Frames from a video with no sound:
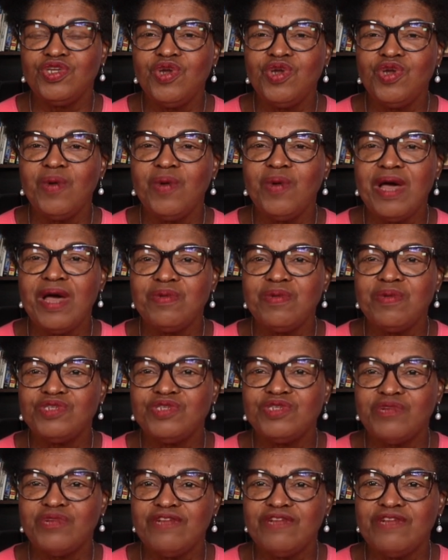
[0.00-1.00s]
now I was
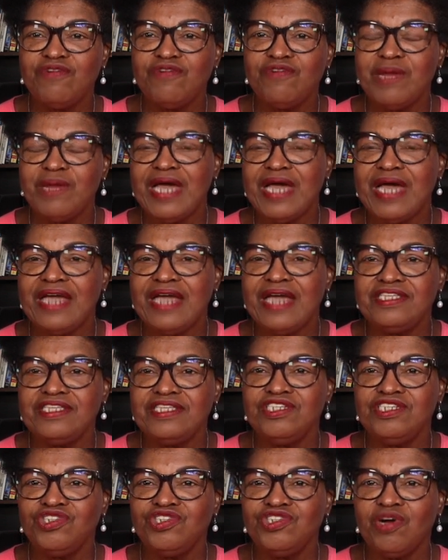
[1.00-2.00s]
ready for my
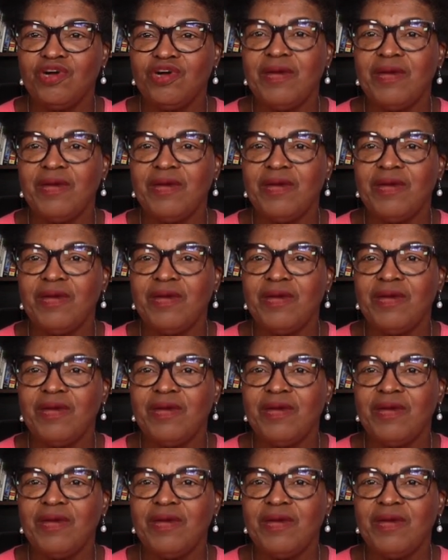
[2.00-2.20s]
IT job.